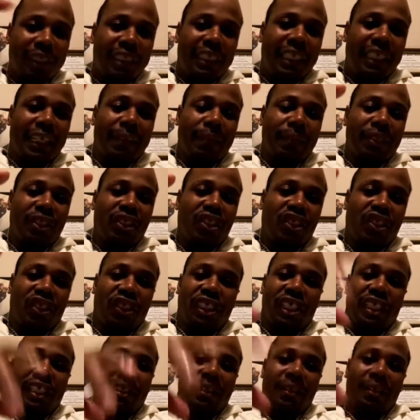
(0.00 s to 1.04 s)
They would
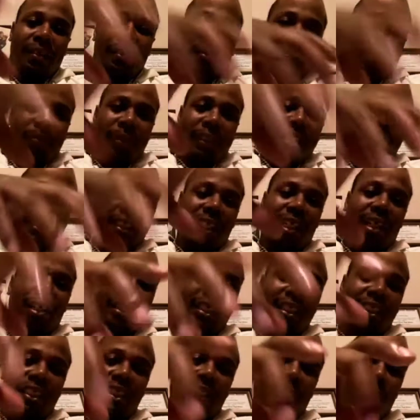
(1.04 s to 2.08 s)
mix it all
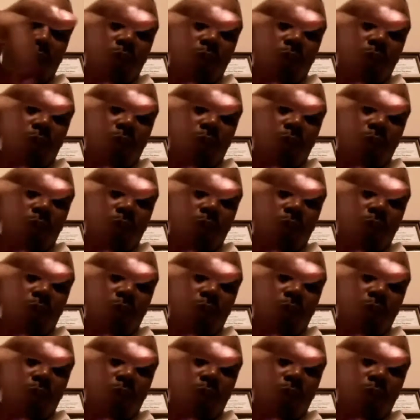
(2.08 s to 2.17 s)
into the